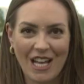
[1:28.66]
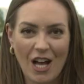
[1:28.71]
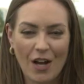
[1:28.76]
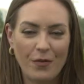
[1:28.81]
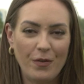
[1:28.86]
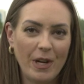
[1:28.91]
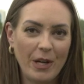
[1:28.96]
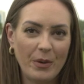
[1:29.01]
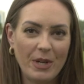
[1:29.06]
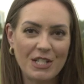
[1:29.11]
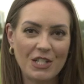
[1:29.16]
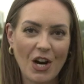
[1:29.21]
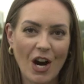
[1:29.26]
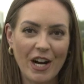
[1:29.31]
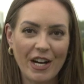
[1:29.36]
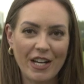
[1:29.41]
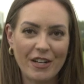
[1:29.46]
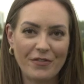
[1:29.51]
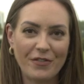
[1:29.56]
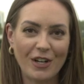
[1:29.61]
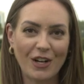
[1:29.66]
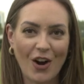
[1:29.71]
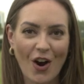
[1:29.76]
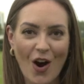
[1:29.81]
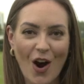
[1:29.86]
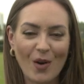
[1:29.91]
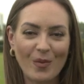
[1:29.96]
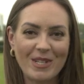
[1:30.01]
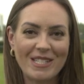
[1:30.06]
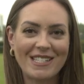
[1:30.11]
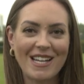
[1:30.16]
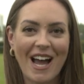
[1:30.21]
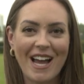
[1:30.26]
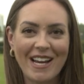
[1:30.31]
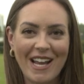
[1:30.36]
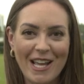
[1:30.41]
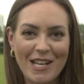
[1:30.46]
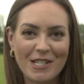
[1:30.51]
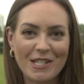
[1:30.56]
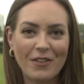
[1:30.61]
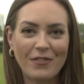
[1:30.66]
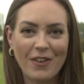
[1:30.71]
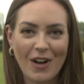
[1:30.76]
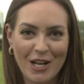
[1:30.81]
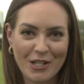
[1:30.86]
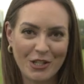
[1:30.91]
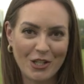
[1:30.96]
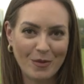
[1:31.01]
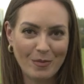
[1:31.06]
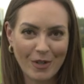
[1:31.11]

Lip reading: A frequent target for Carr was tight end Foster